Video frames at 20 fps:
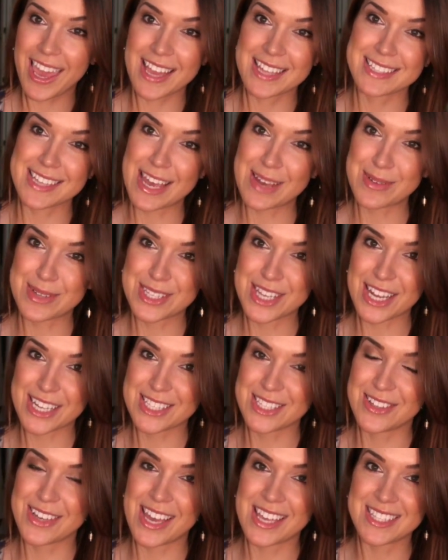And I will
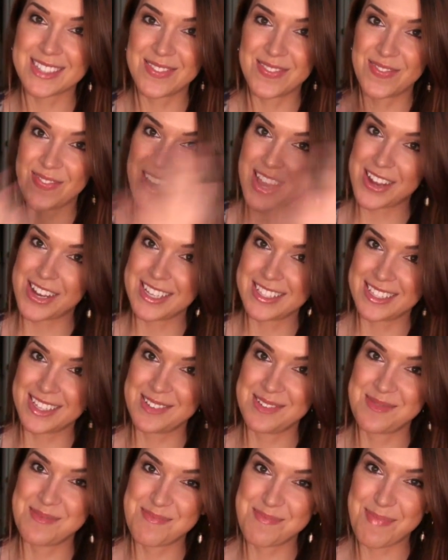talk to you guys very
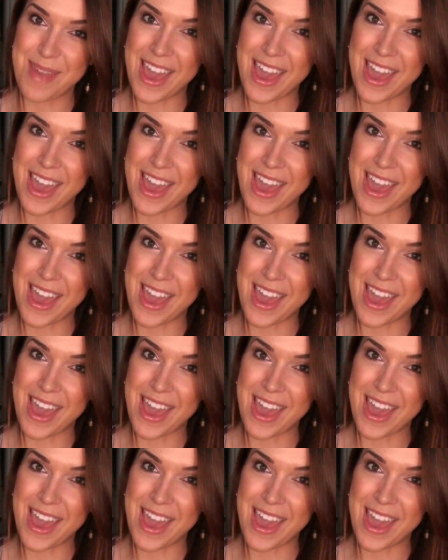soon.